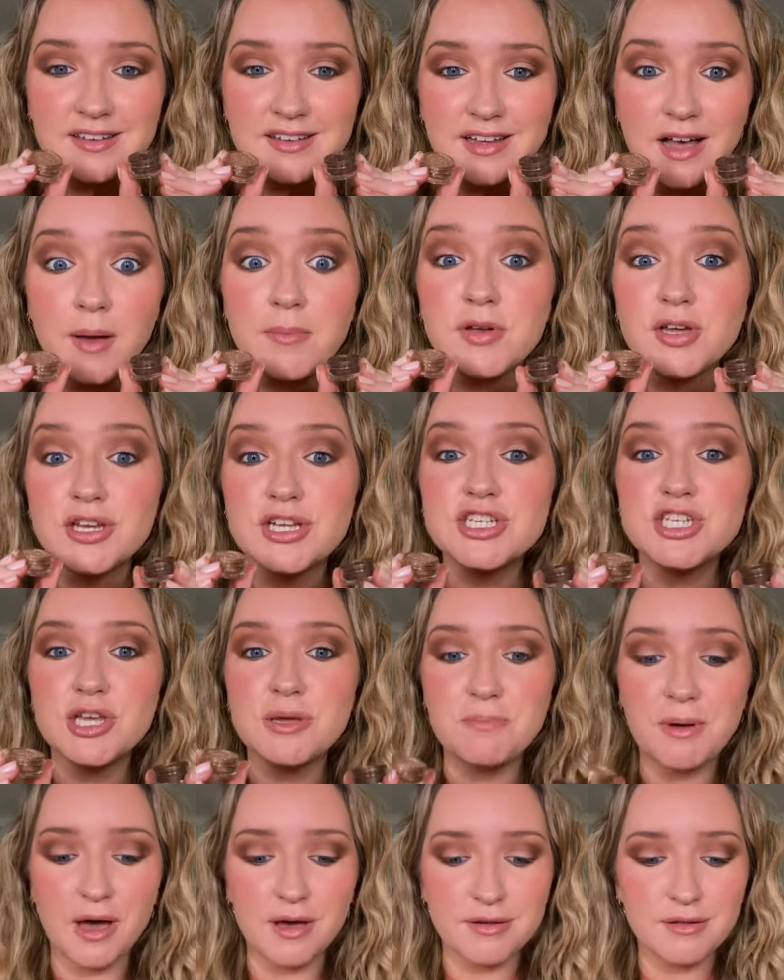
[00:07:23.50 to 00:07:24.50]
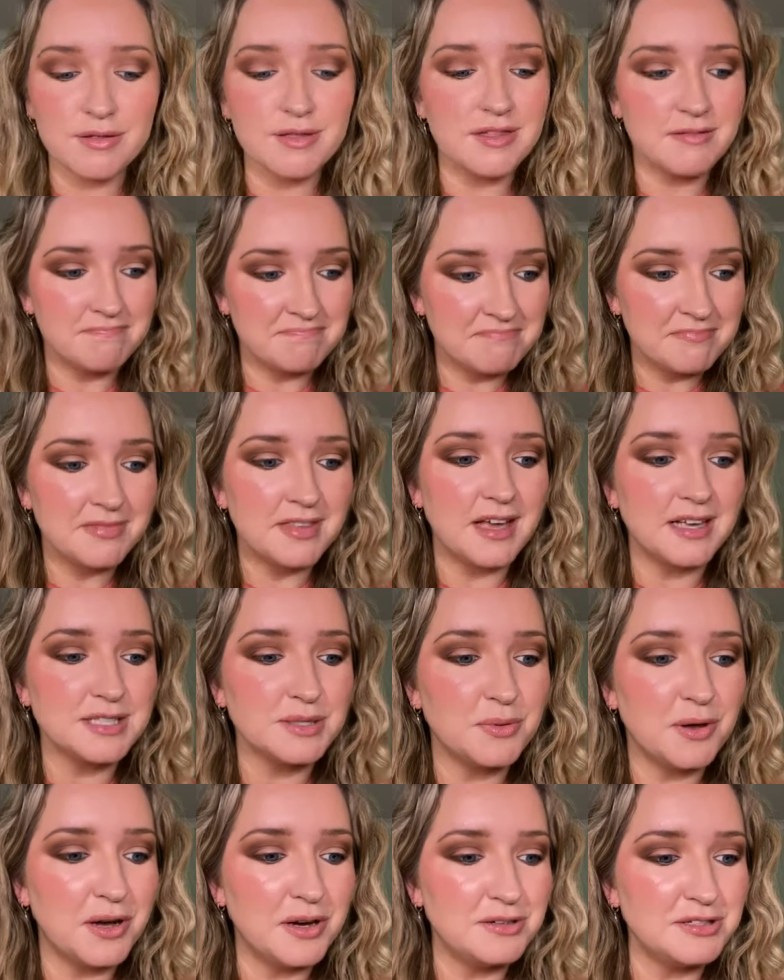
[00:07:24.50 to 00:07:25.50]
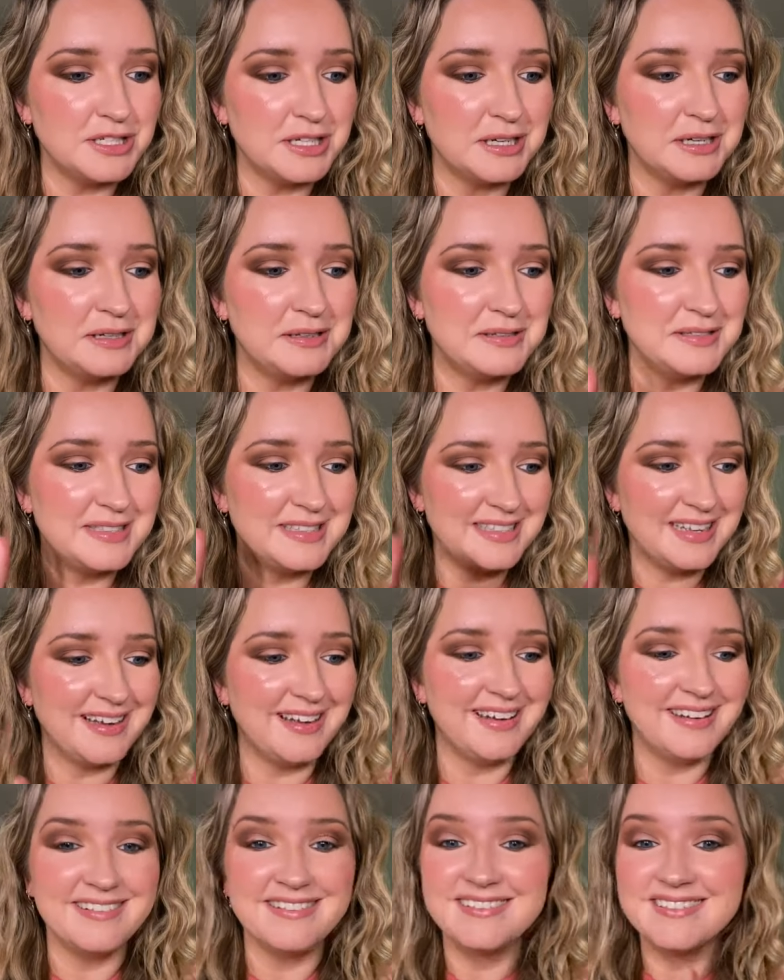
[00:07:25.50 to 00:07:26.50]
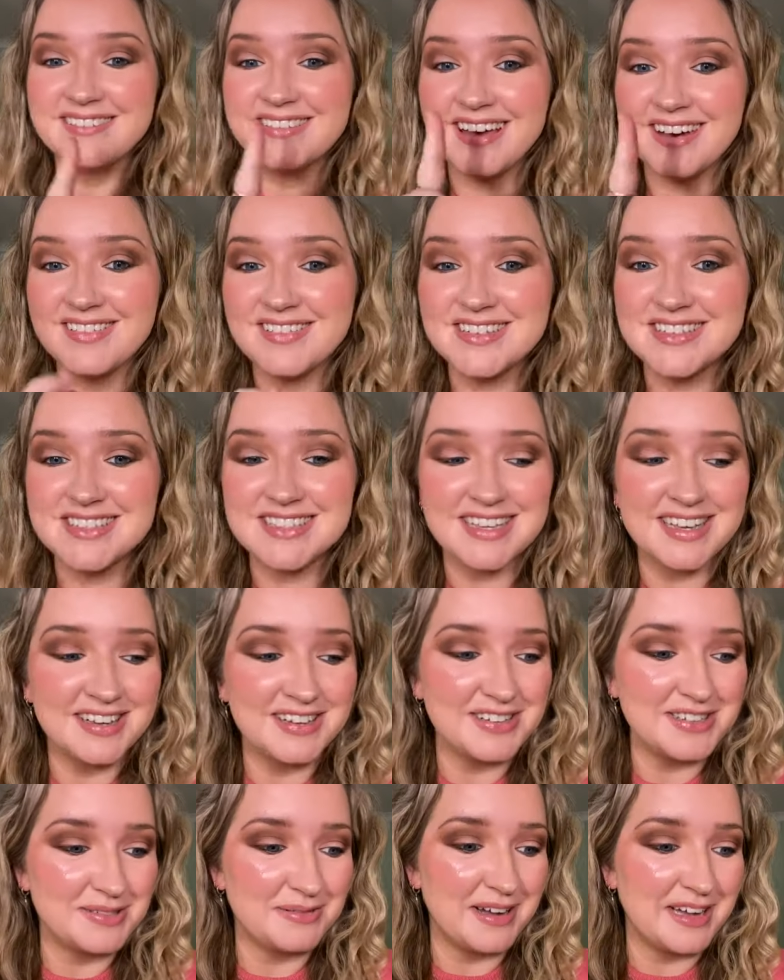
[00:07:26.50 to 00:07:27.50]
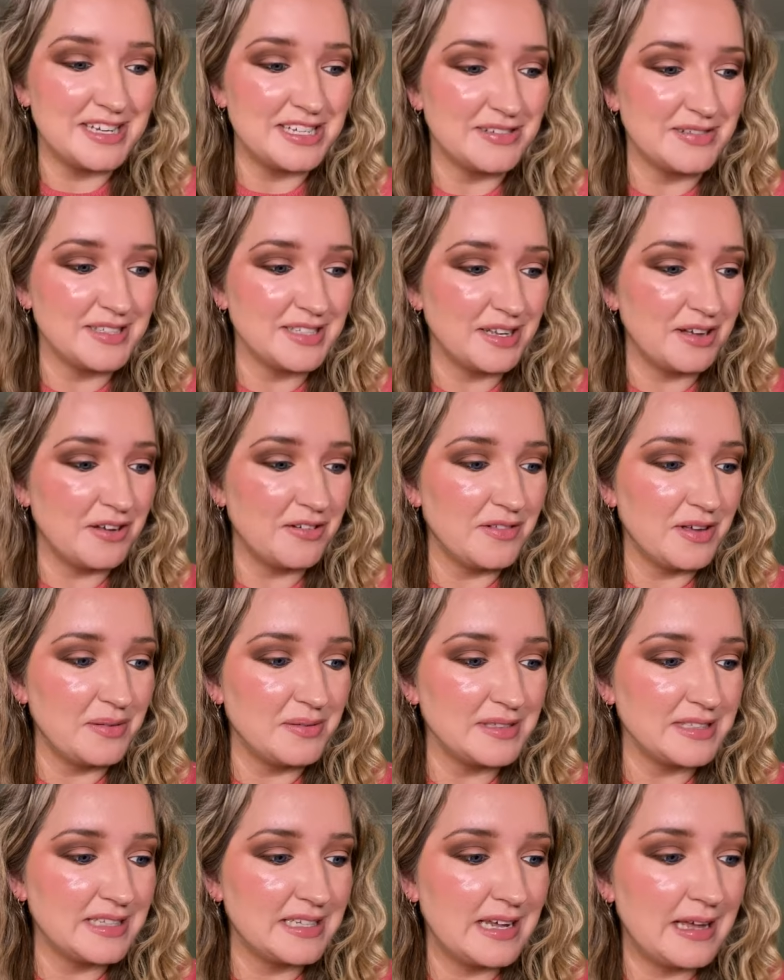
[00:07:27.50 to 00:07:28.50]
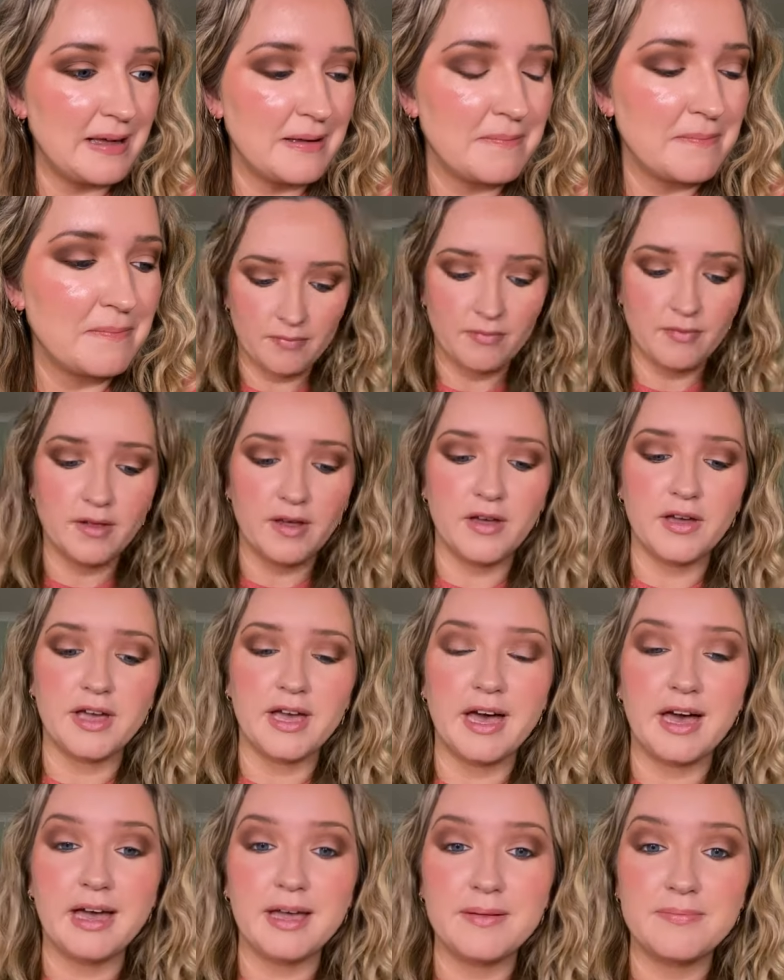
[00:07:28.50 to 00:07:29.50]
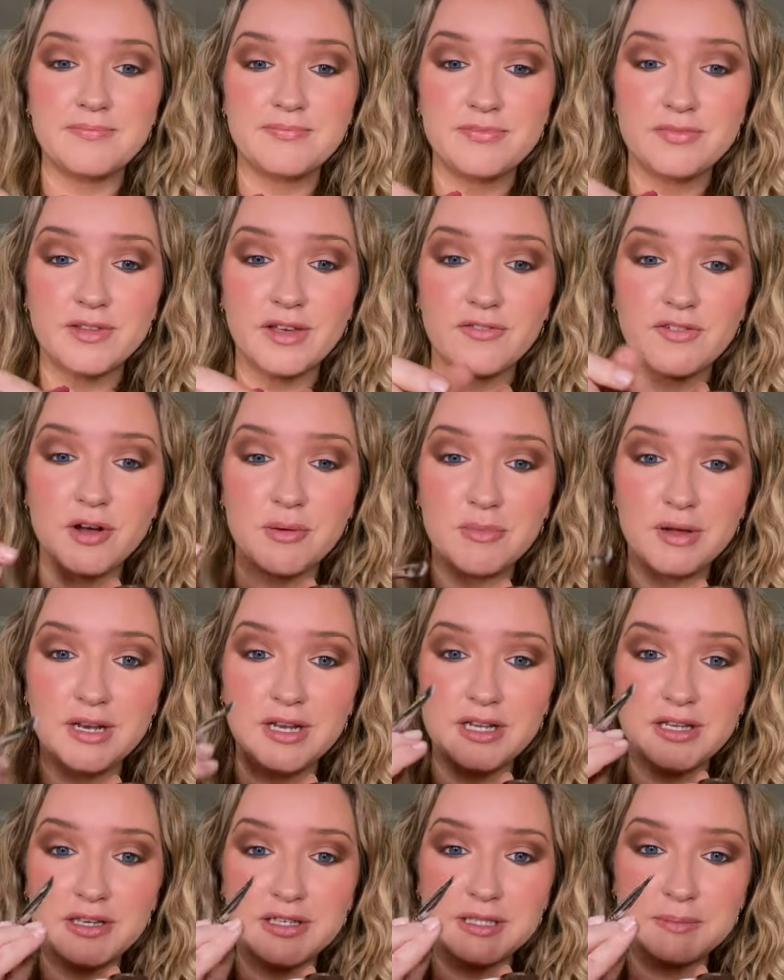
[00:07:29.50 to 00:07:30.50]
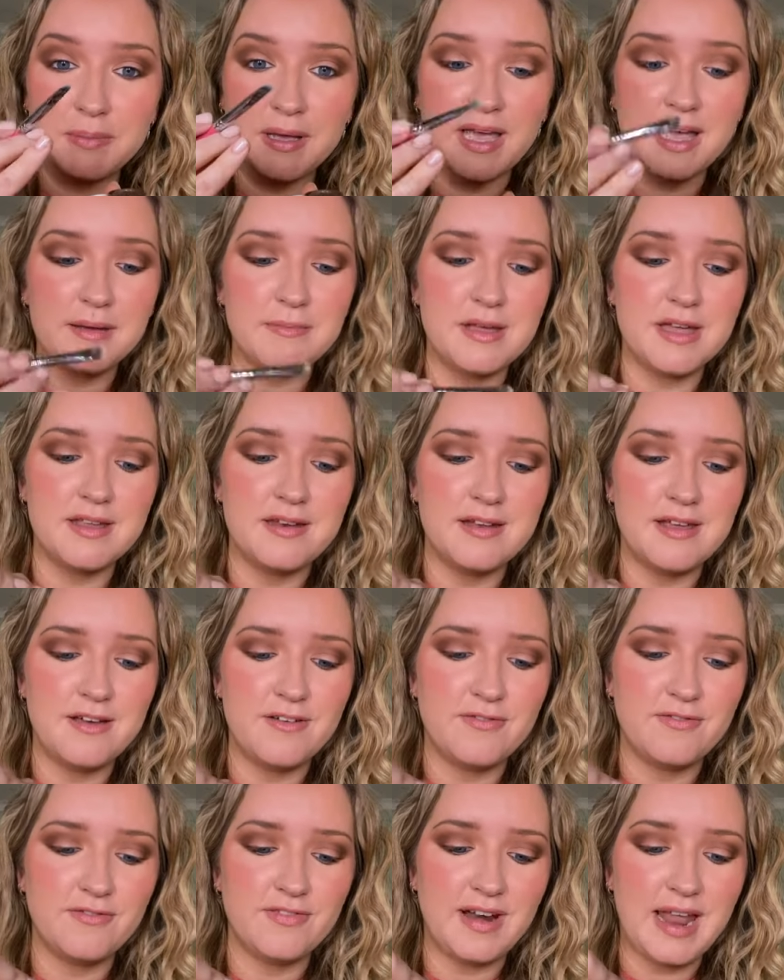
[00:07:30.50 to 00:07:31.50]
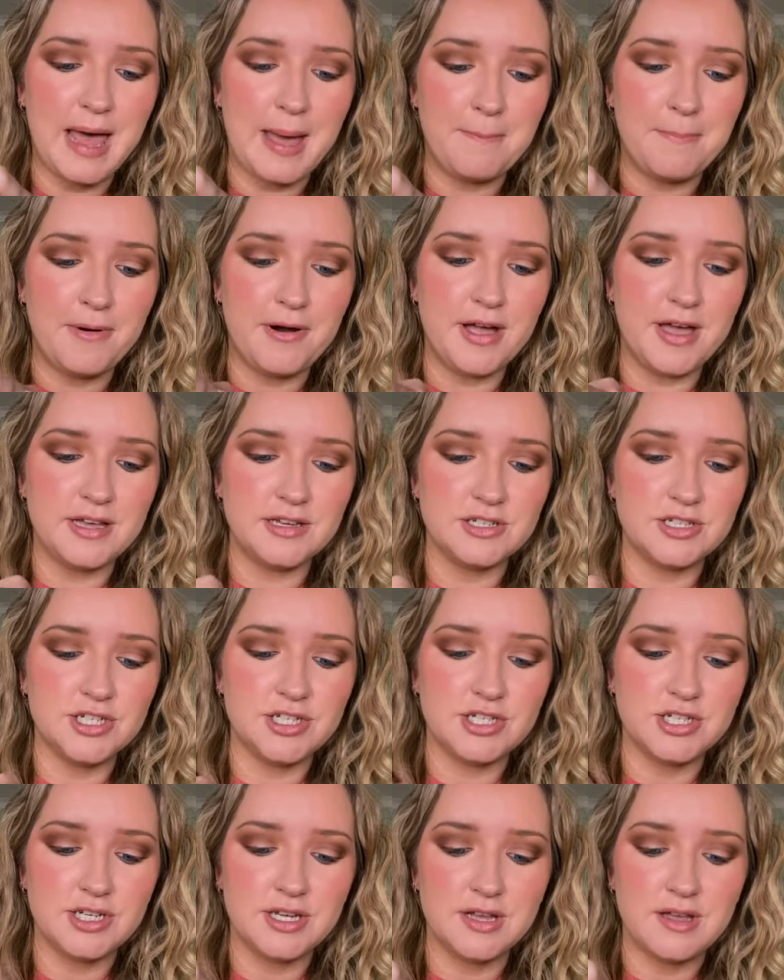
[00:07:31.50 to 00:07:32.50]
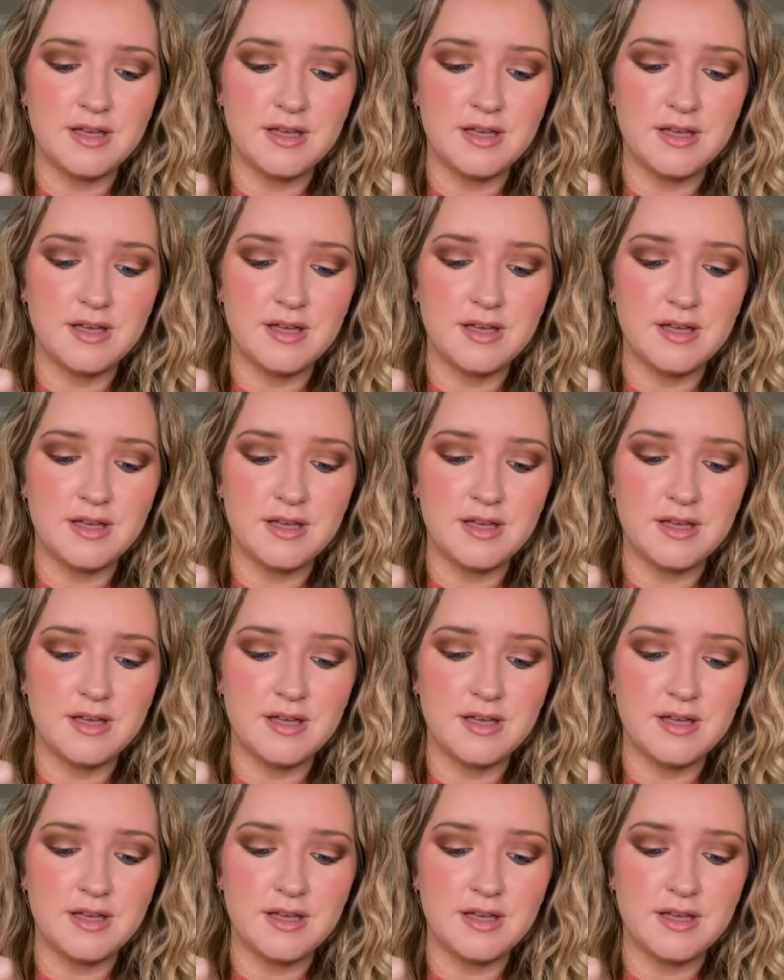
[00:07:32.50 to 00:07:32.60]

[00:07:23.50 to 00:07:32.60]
I'm going to do both. That's what I'll do. So that was a good way to resolve it, wasn't it? Okay, I've got my loose pigment, a flat brush.